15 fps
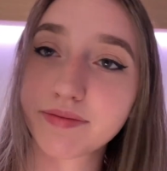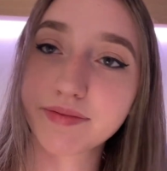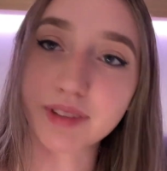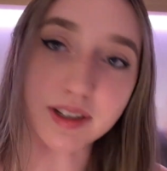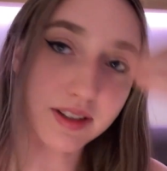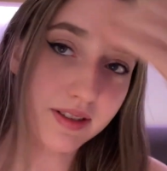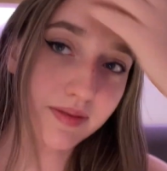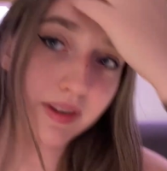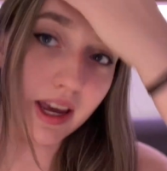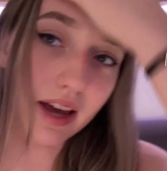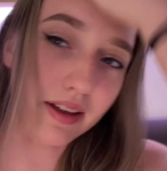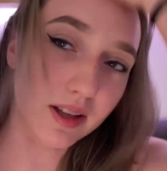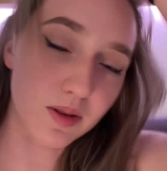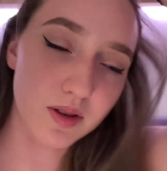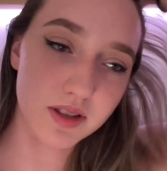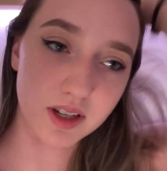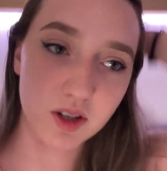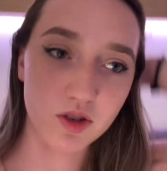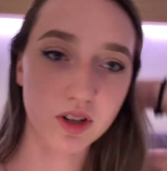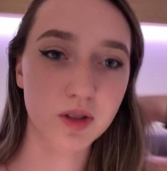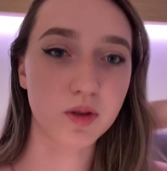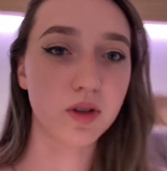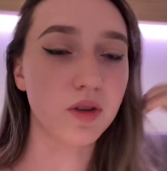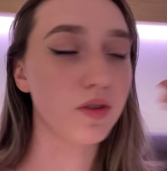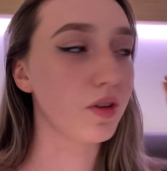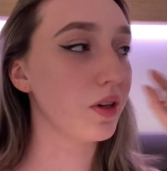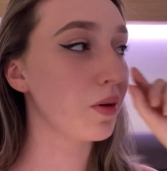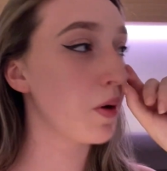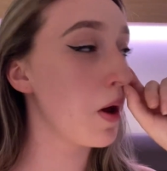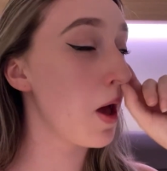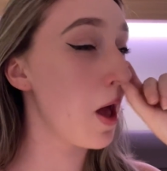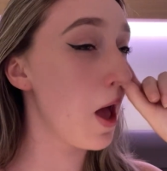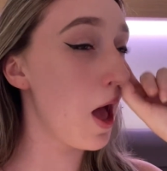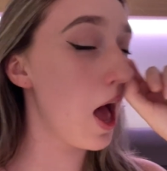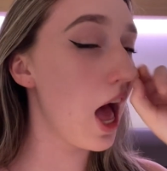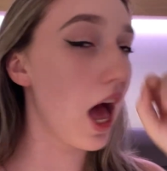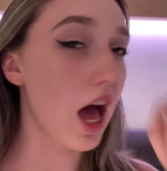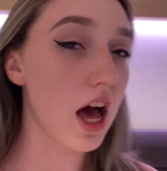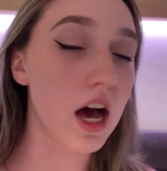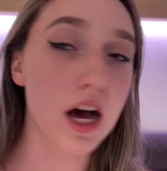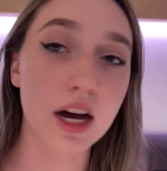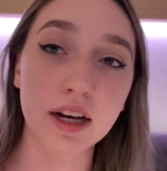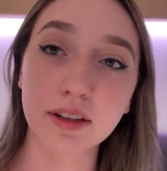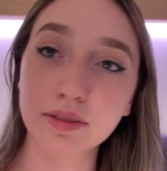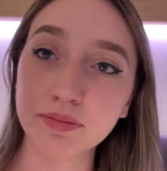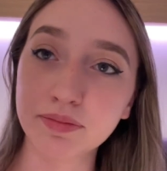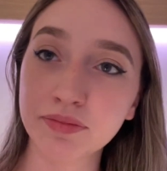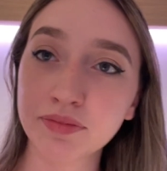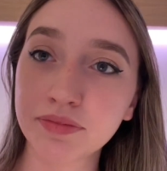Because, yeah, that's what six drinks will do for you. Um,